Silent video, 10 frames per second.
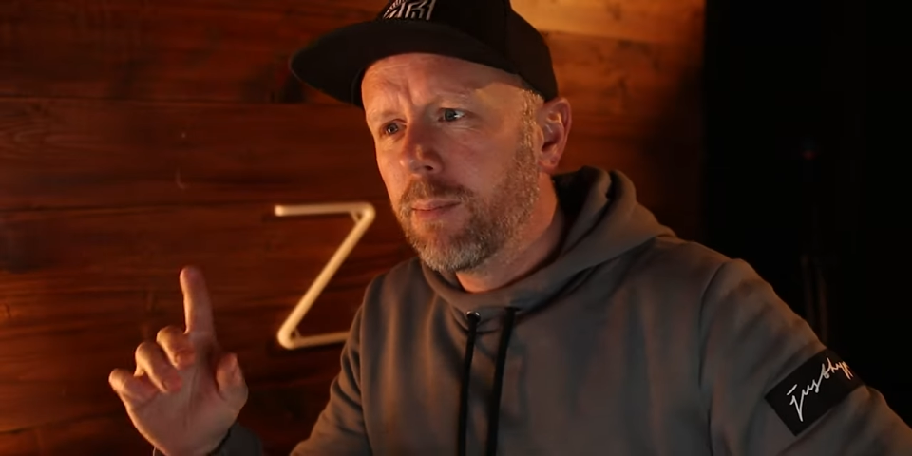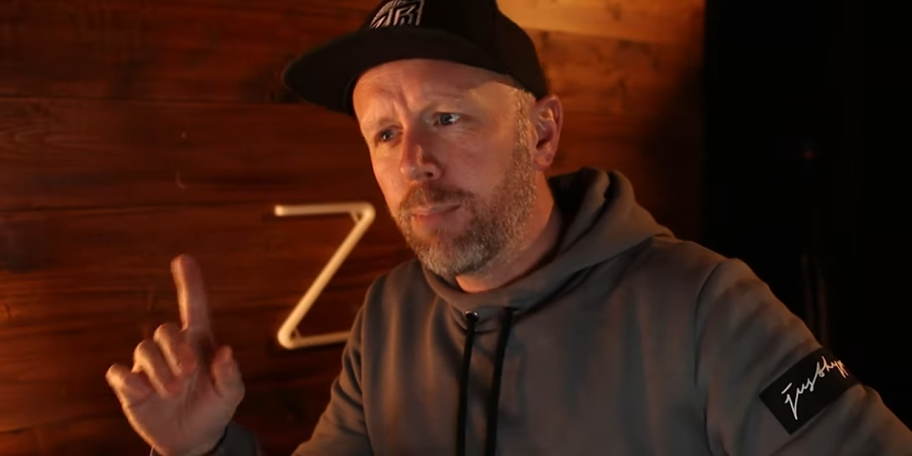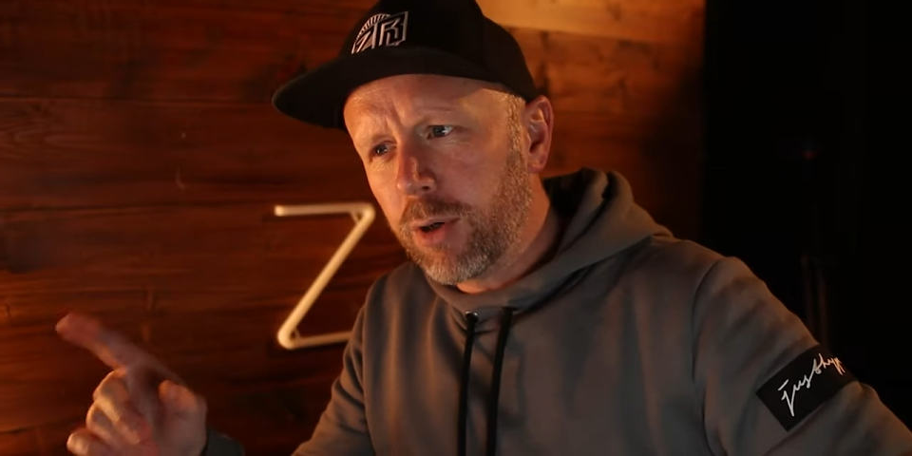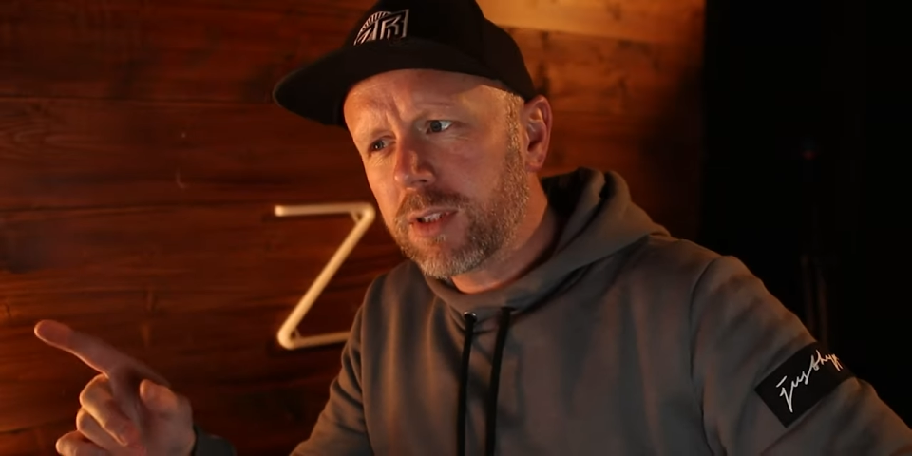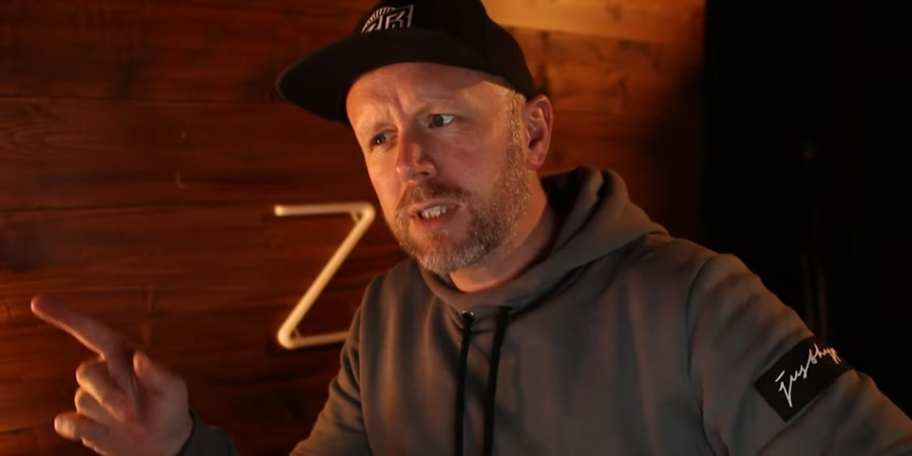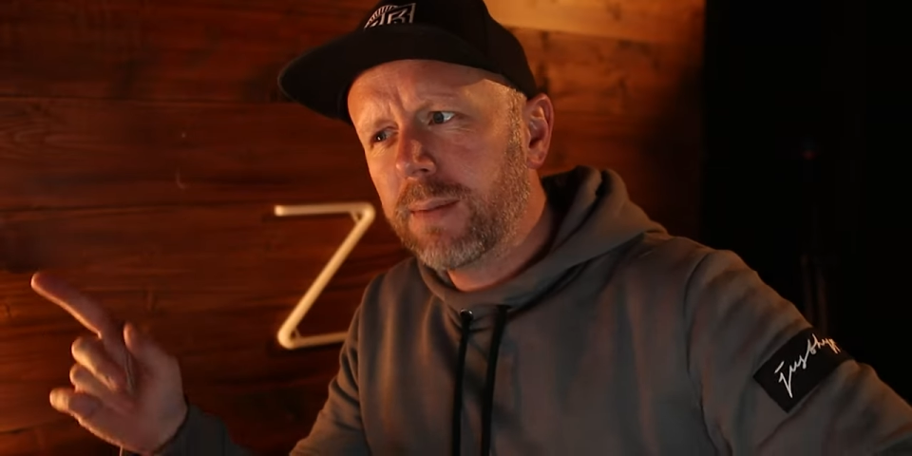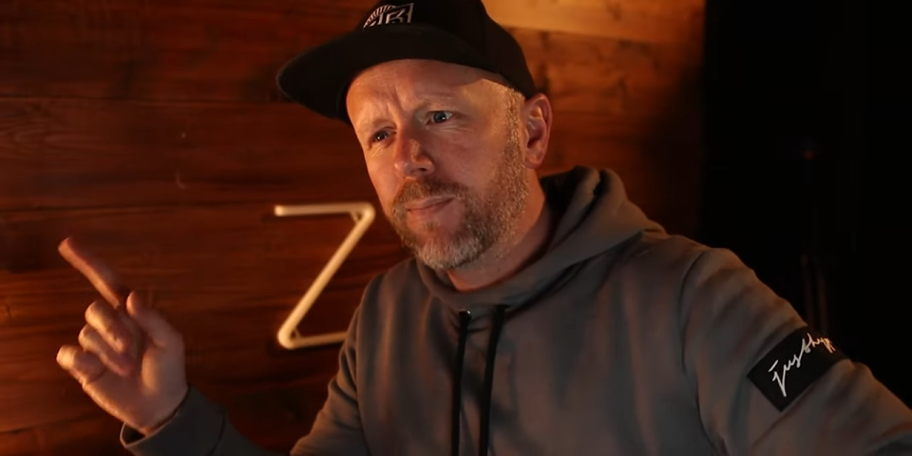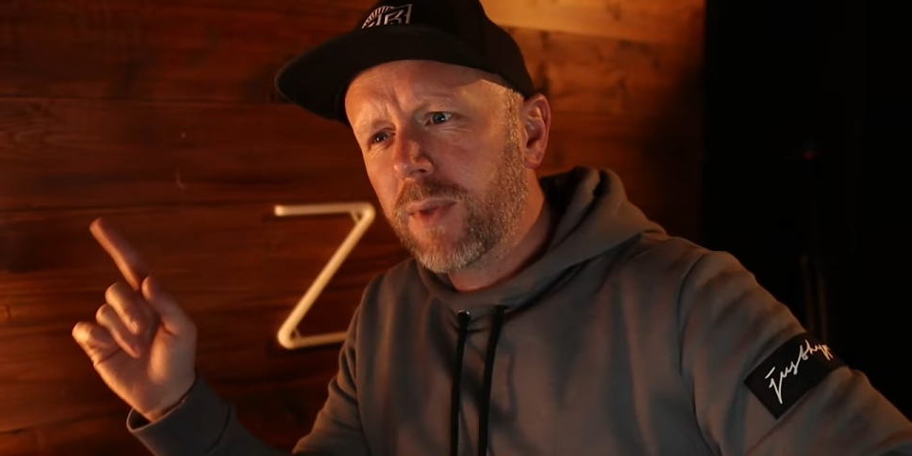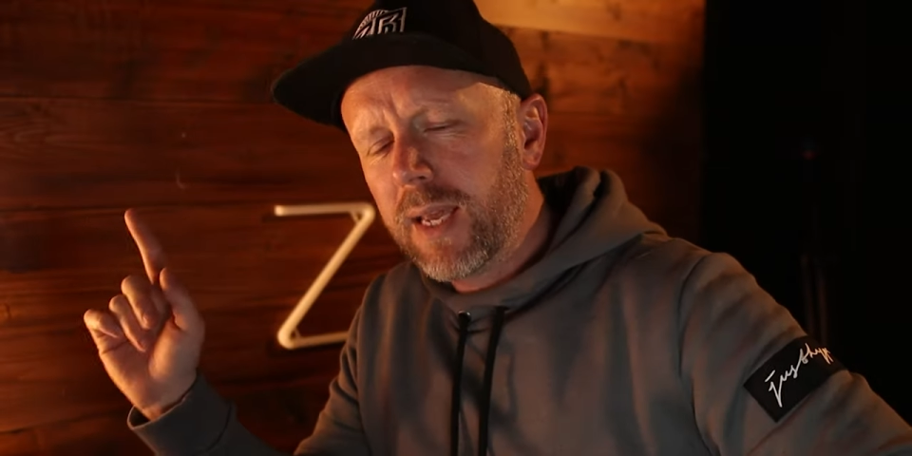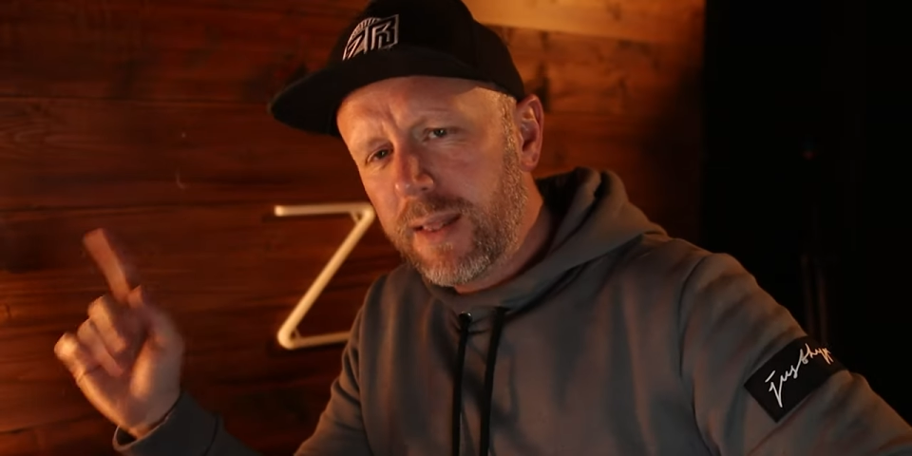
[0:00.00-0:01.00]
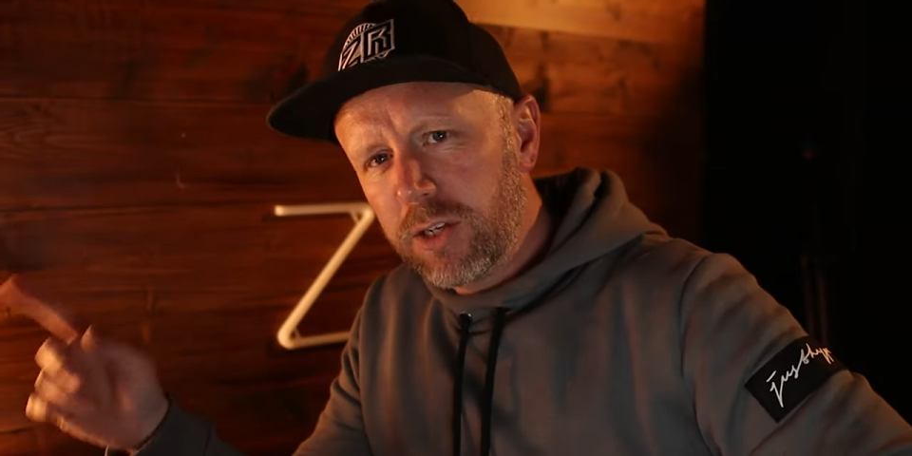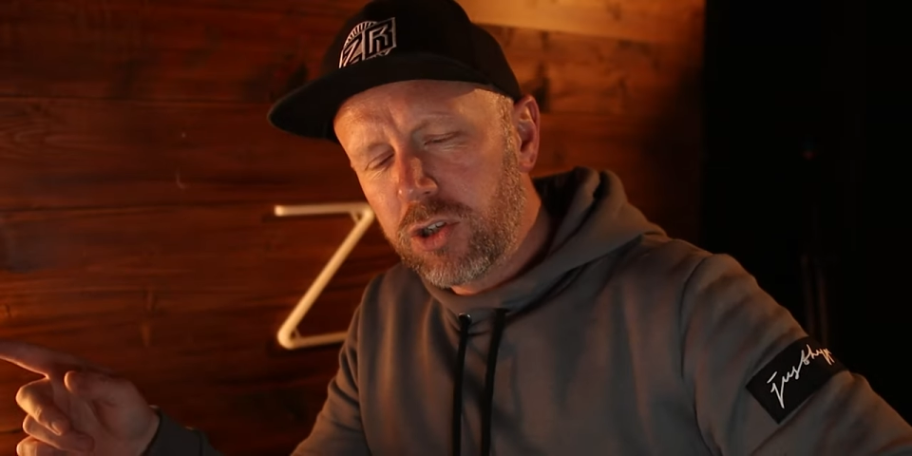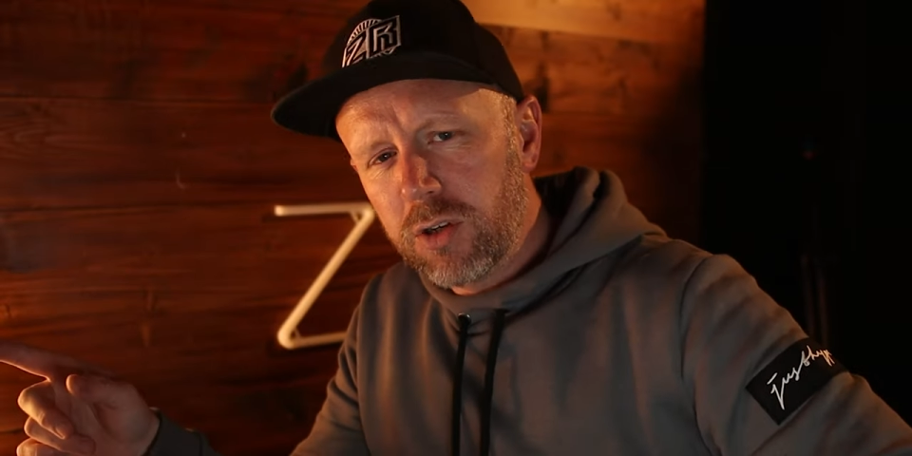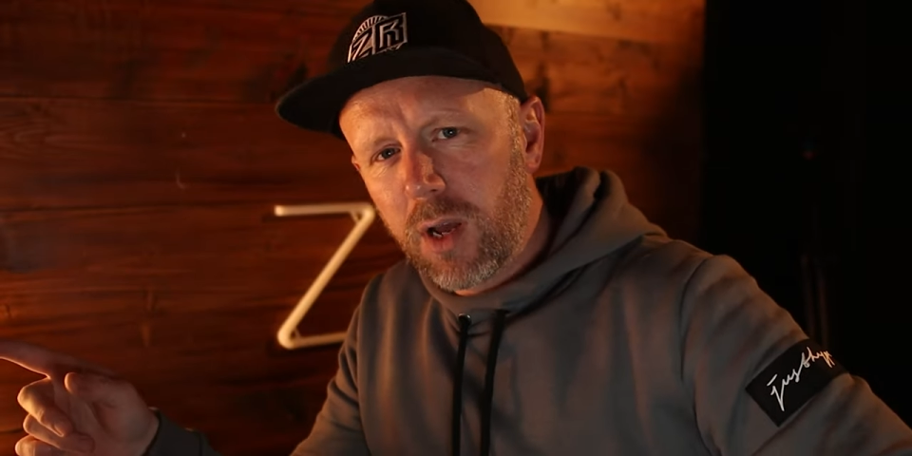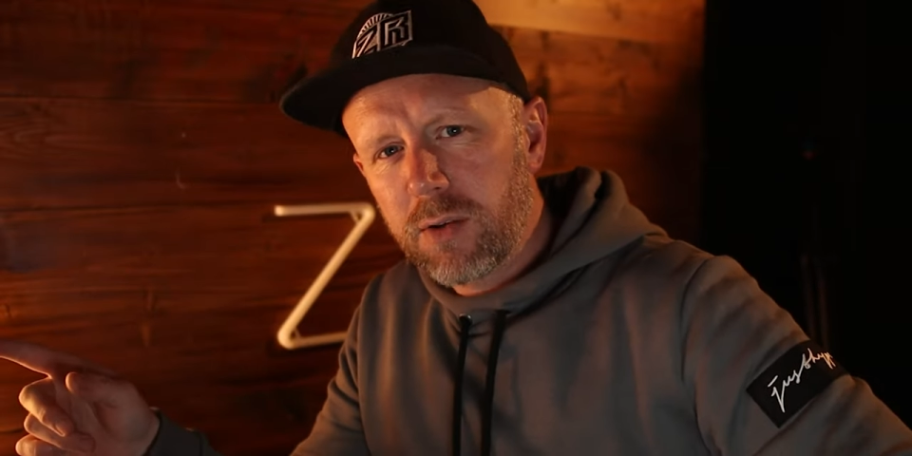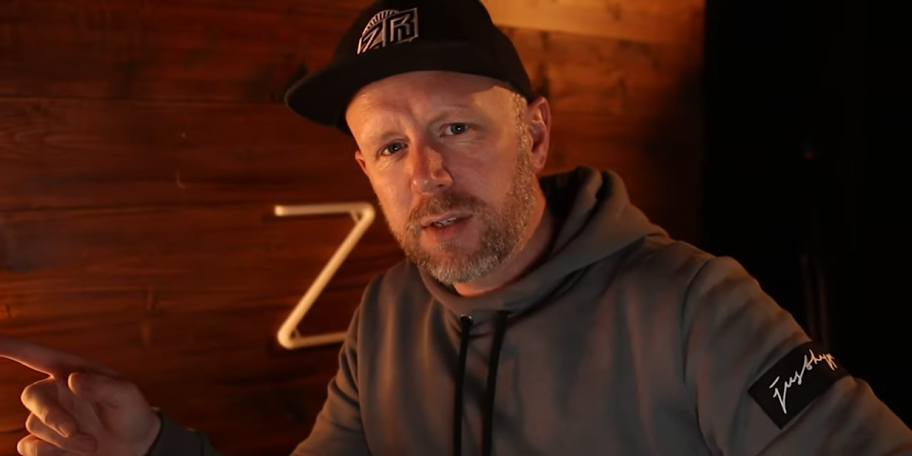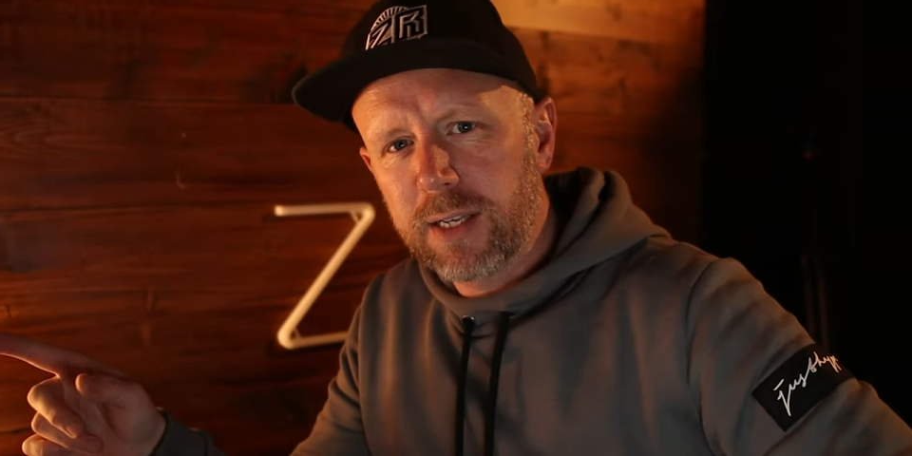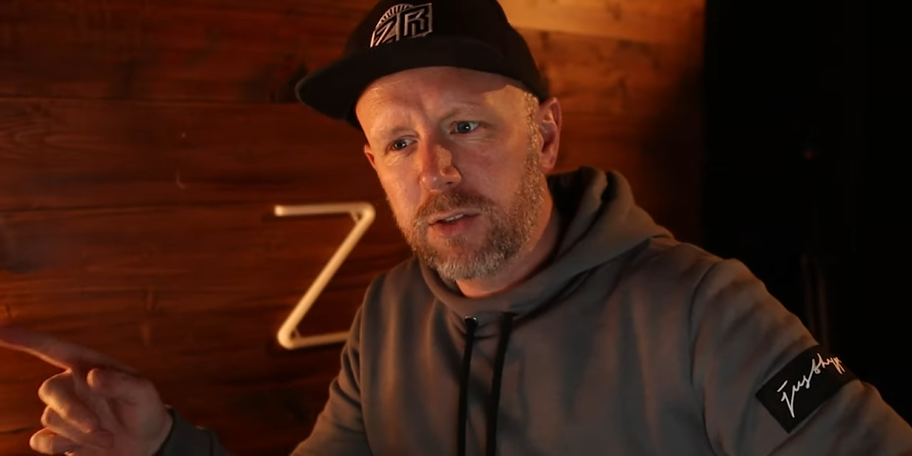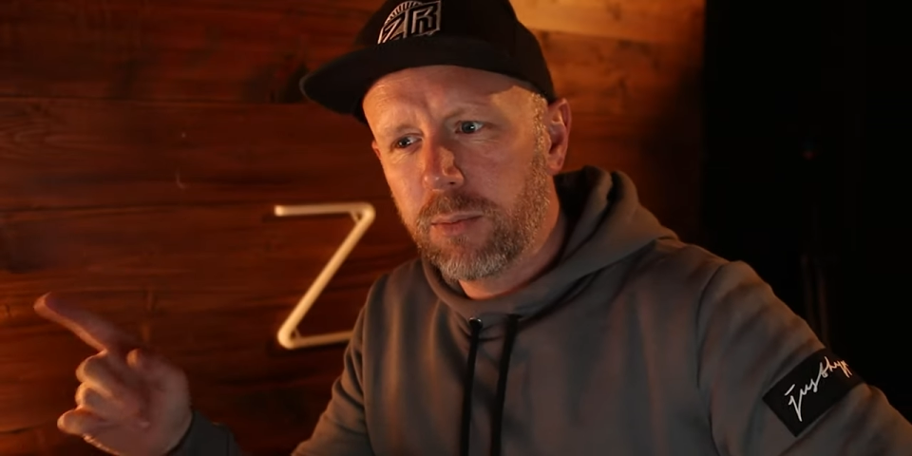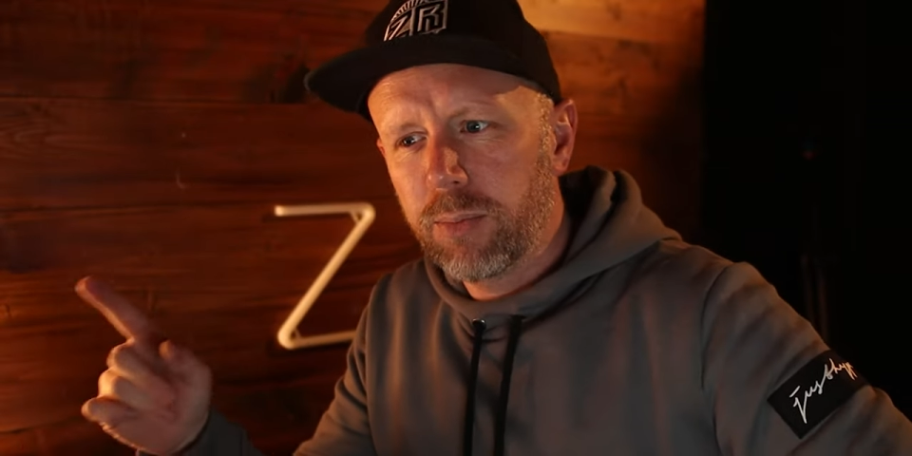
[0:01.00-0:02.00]
But in the studio
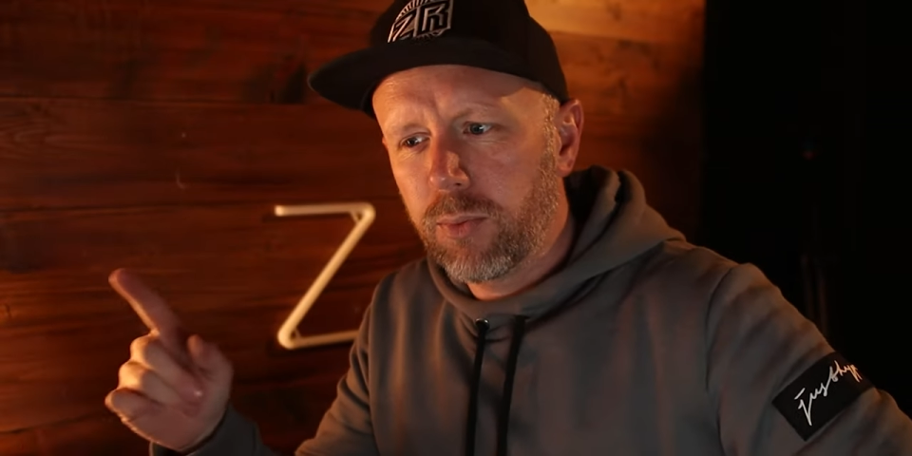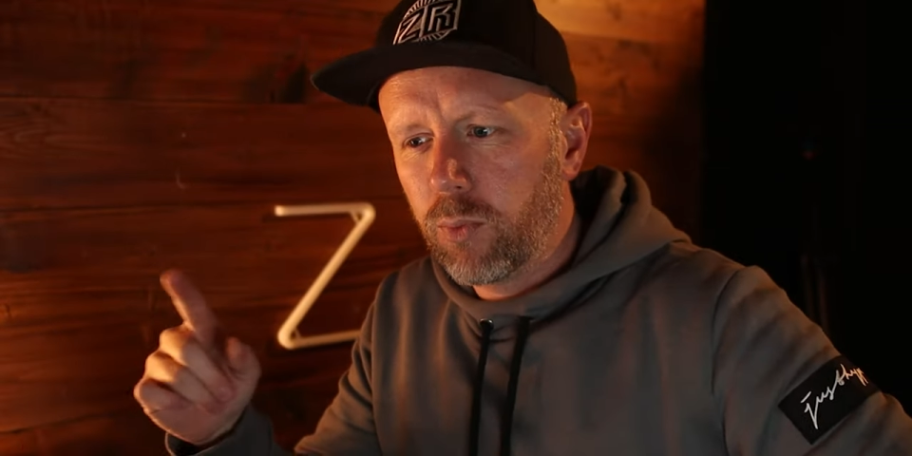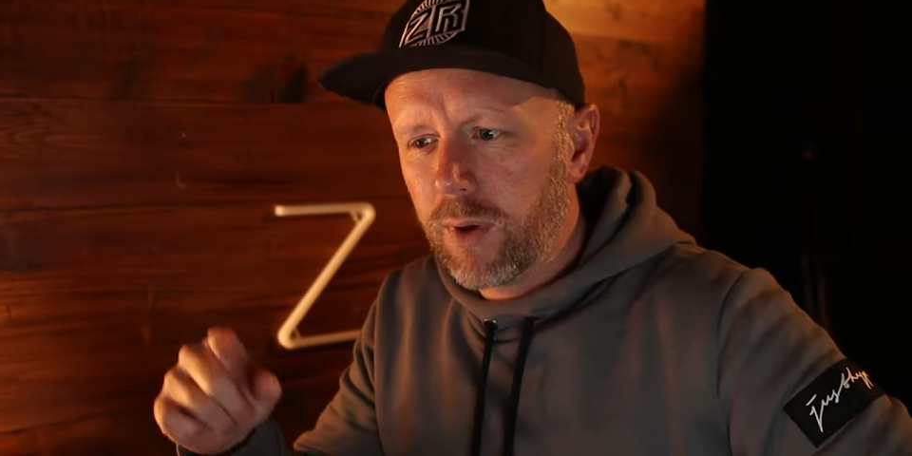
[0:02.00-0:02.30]
setup